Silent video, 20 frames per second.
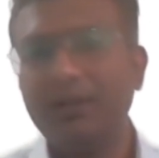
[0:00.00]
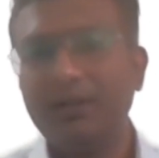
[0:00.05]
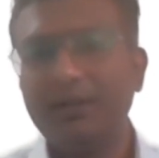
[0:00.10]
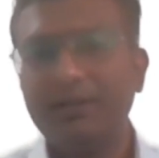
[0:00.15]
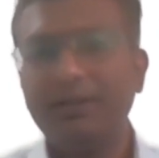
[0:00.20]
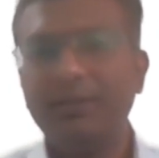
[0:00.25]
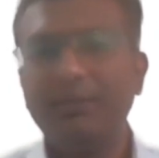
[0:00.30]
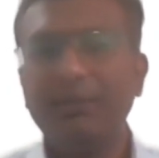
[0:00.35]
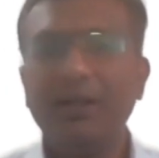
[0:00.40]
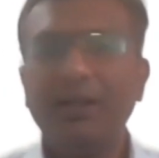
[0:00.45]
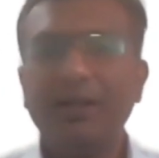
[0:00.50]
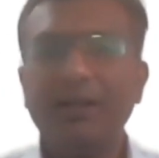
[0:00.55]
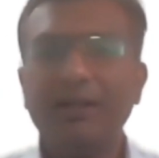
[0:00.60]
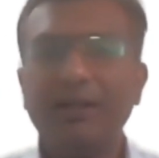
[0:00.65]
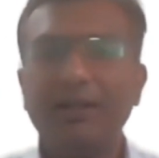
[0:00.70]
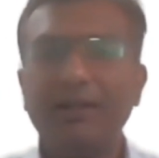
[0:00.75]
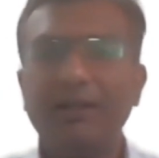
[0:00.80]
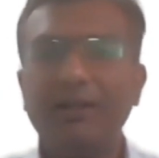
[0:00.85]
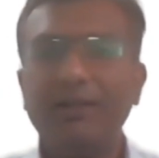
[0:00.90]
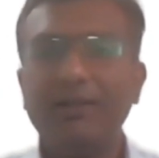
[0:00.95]

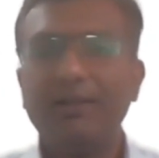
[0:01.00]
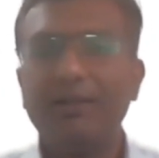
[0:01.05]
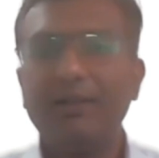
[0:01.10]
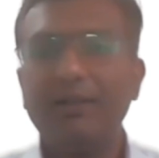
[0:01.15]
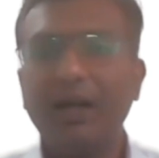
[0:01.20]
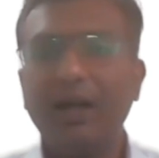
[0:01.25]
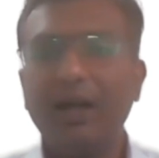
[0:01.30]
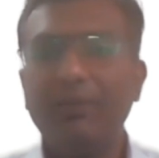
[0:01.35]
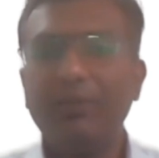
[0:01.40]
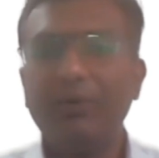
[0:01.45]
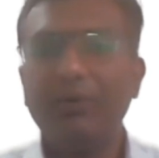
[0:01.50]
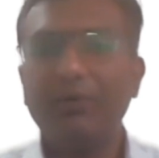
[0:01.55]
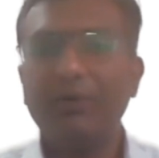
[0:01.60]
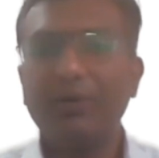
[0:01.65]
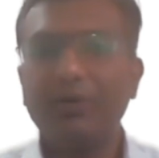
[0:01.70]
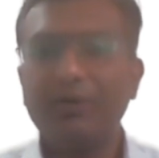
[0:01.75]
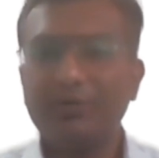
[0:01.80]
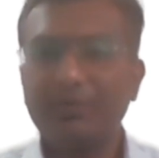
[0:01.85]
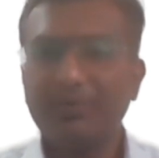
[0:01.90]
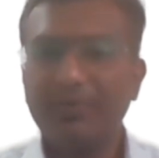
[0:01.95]
Similarly, the
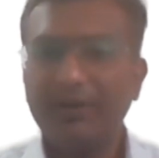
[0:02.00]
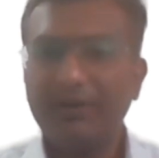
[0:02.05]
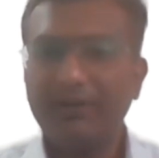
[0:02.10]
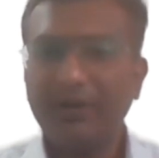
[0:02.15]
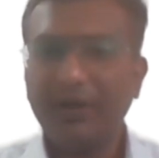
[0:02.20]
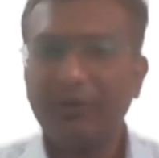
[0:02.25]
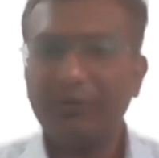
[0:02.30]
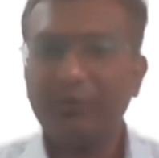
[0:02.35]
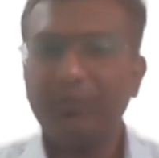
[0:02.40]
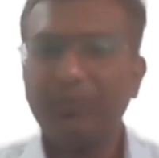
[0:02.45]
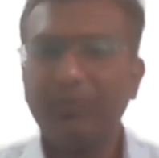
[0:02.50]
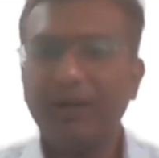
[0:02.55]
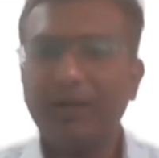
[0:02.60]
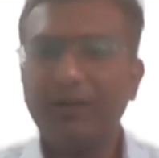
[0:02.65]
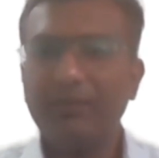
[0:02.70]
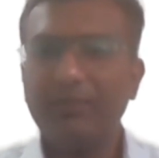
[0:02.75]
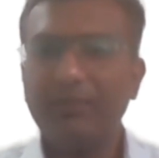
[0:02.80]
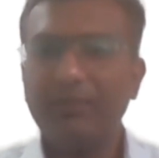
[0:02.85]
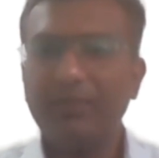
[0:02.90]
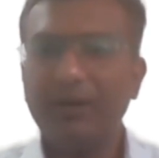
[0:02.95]
amount of space
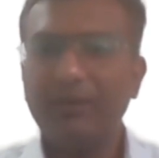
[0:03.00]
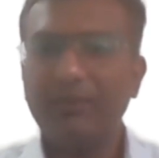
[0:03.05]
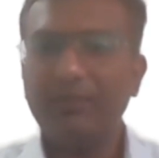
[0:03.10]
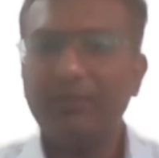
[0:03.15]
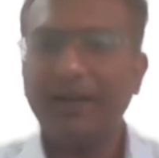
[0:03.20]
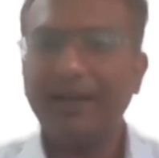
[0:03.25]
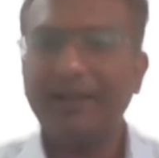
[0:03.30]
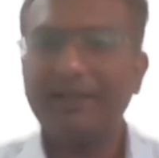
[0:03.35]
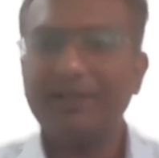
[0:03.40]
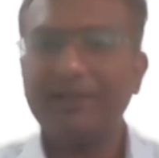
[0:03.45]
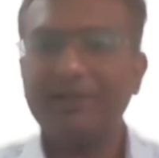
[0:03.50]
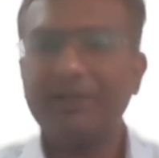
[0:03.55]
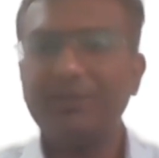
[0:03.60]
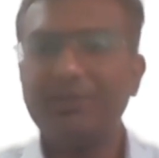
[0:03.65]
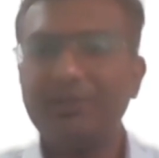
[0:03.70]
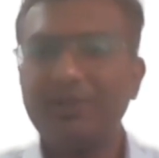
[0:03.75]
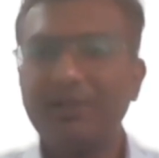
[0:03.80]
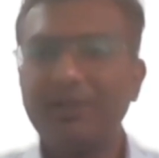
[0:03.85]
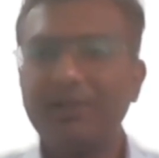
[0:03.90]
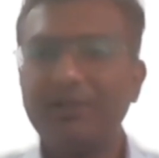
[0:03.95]
occupied by a
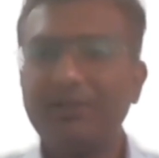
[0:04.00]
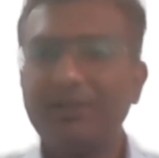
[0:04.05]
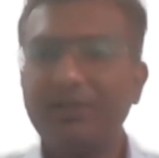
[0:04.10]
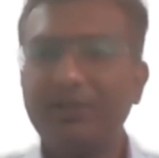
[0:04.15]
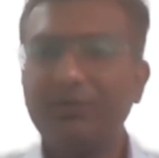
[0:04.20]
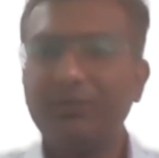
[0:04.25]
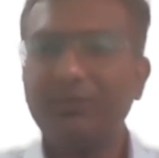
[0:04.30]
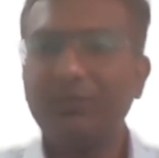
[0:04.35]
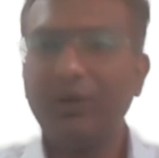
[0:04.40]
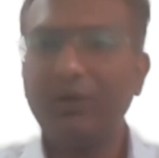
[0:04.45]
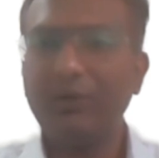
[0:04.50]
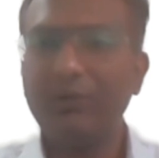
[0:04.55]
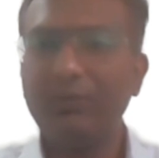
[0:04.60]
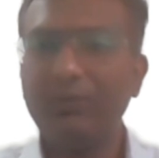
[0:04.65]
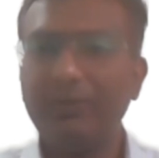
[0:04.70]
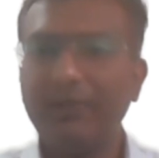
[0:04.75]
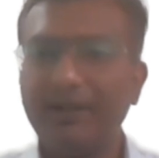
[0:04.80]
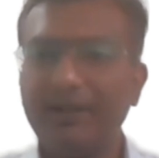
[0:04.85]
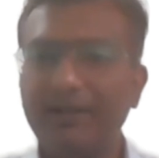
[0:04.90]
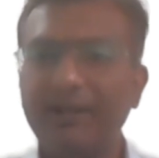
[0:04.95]
substance is
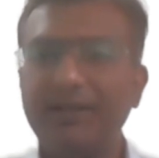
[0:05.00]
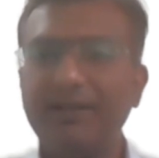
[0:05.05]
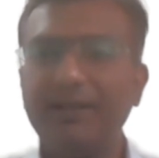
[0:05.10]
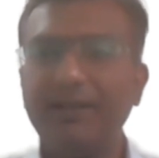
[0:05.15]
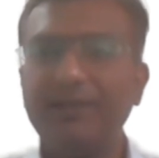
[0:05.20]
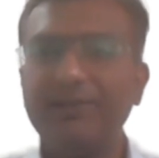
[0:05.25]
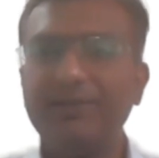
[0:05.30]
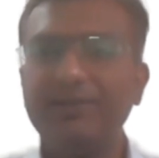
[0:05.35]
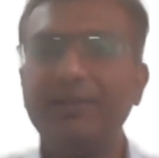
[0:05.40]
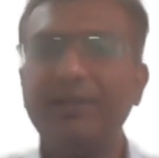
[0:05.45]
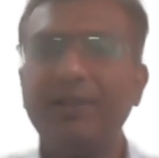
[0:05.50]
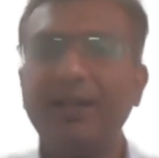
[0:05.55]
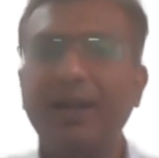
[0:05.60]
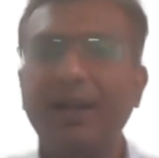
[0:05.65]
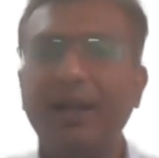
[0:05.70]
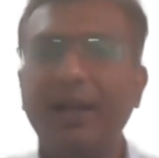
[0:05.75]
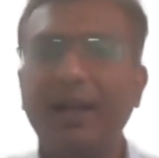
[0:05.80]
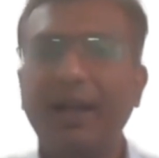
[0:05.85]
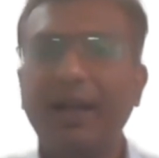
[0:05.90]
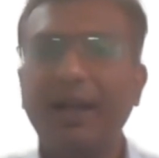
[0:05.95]
volume increases
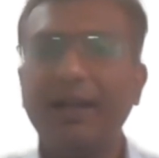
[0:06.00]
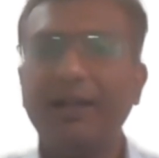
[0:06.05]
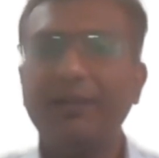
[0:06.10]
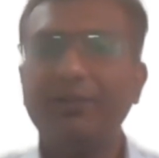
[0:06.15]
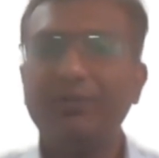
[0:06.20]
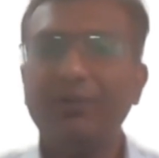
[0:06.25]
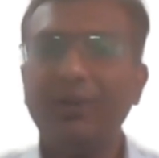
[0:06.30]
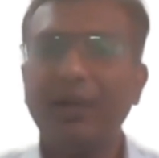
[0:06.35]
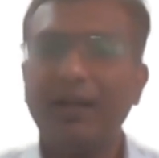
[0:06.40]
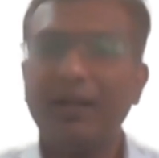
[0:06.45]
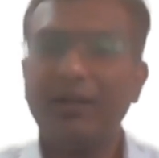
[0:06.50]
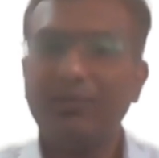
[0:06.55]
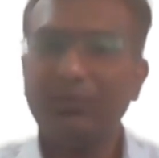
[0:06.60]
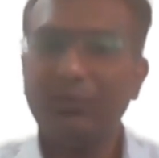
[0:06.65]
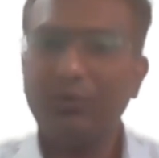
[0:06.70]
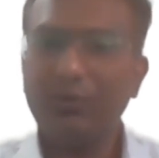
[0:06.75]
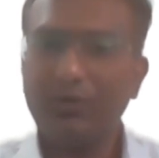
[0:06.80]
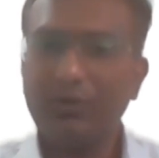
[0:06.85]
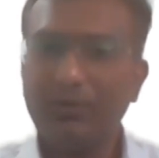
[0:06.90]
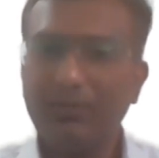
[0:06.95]
as you
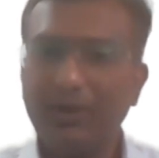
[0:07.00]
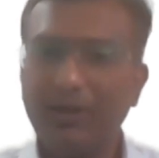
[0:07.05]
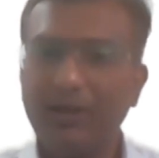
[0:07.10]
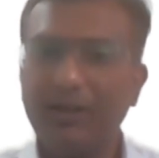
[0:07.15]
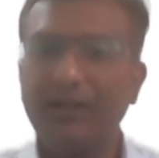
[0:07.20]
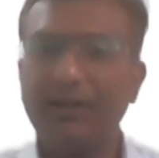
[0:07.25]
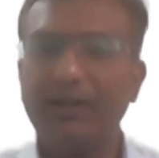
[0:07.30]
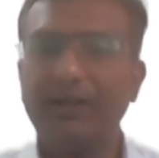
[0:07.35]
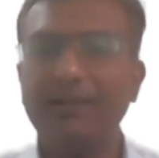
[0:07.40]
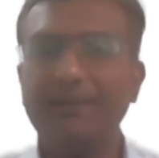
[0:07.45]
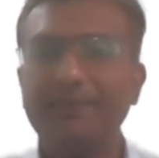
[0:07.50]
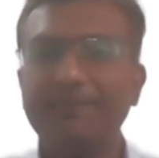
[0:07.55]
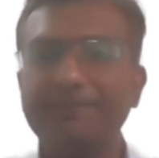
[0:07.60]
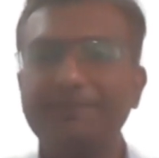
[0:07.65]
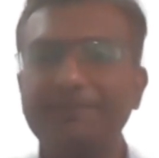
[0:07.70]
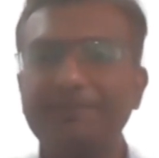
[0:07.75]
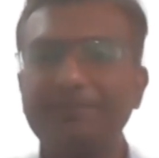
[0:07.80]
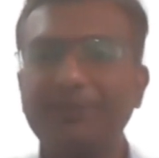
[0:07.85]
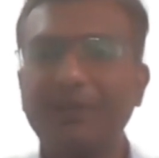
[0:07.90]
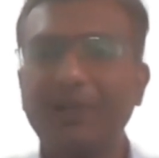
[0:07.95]
add more material.
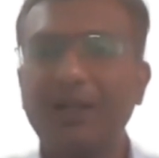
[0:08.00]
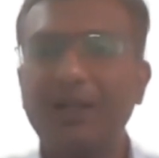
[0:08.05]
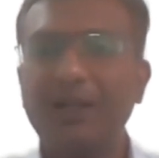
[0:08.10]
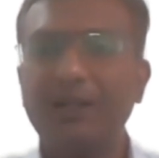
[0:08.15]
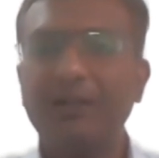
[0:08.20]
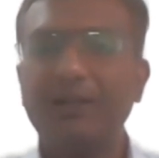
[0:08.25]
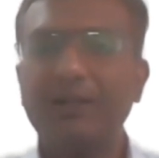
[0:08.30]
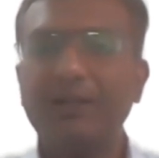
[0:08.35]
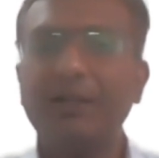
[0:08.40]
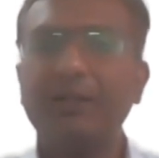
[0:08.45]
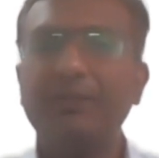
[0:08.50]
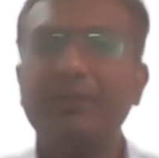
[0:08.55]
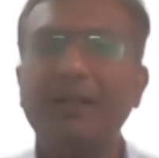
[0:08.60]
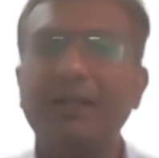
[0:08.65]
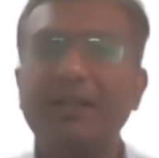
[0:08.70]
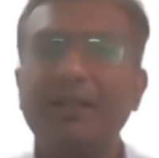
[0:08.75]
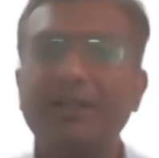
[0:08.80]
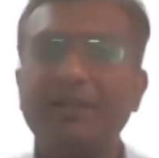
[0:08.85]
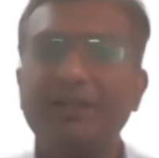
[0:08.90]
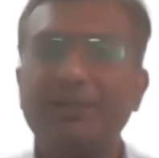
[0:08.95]

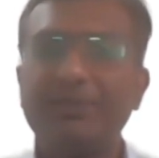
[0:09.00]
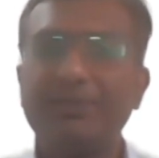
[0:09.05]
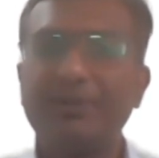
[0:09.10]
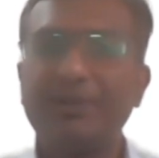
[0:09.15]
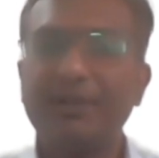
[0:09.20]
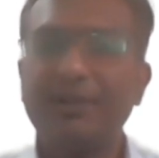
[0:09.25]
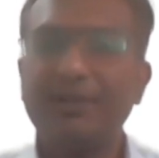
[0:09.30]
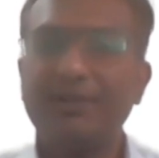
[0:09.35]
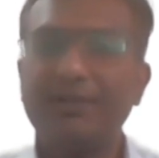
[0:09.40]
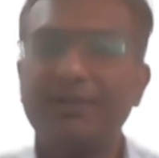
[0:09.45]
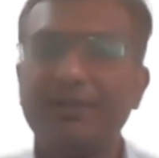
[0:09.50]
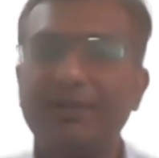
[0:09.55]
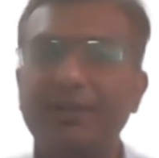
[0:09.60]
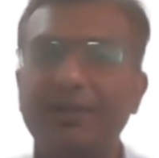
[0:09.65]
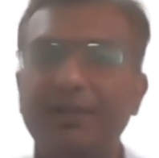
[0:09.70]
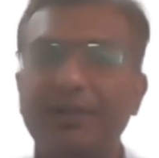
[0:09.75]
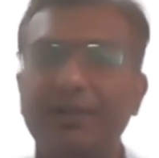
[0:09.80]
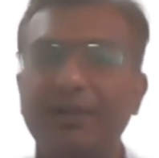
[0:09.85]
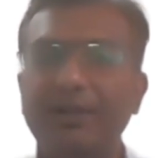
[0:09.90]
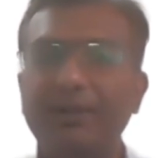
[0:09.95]
Double the substance,
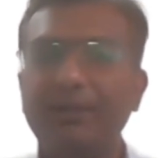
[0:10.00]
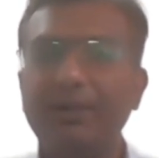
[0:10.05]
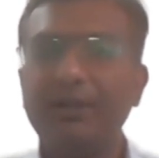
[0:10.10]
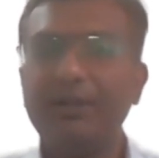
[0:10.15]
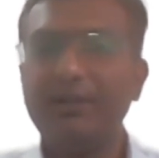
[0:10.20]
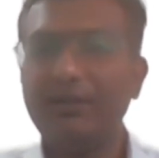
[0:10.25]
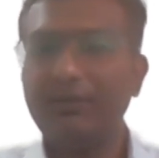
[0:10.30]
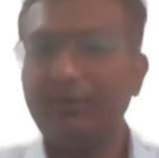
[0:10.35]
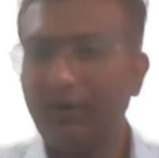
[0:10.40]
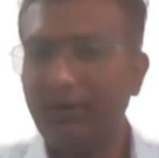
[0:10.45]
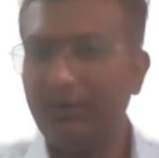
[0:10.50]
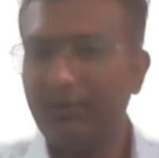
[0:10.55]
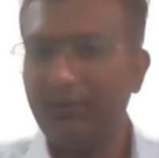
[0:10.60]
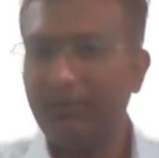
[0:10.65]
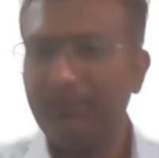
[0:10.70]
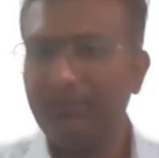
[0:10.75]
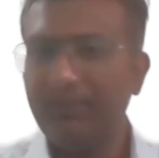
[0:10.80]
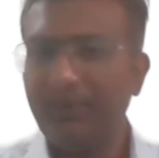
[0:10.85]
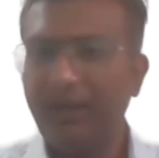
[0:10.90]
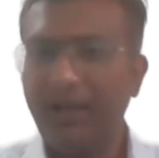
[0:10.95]
double the
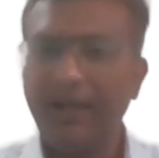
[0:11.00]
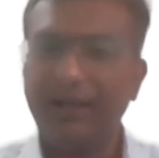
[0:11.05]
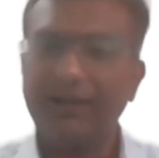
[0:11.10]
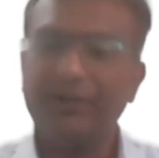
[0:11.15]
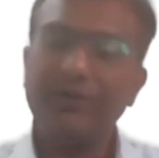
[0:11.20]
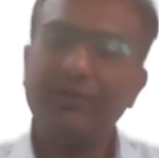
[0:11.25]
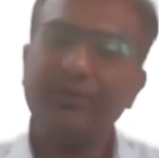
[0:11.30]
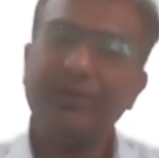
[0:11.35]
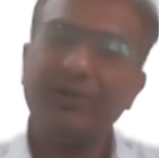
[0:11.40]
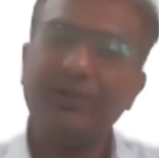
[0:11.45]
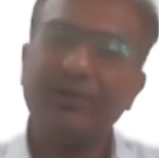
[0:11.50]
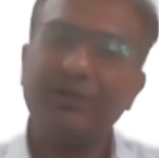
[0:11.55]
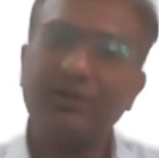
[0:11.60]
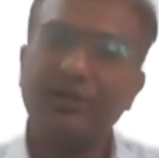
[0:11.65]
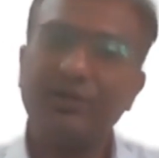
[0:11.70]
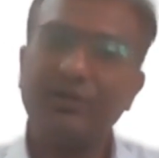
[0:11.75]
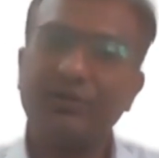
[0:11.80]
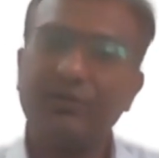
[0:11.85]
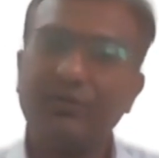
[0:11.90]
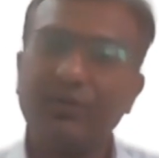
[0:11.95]
volume, assuming
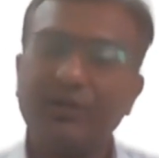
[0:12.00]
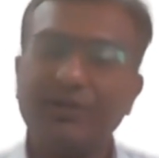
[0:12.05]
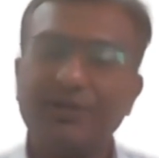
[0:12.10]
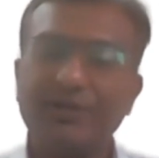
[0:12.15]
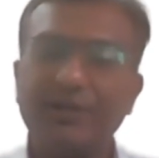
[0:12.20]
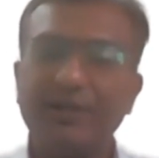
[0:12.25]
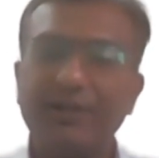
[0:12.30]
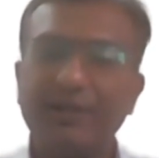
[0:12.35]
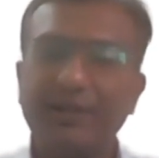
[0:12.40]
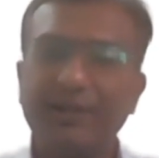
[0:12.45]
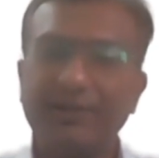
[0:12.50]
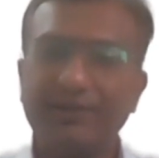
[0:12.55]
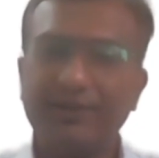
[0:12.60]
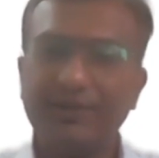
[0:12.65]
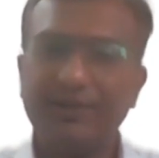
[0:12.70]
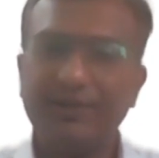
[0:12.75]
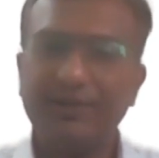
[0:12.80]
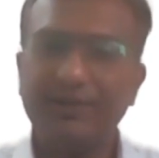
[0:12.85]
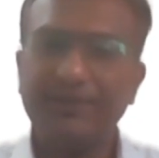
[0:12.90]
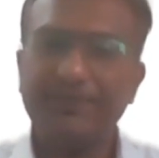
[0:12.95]
a constant density.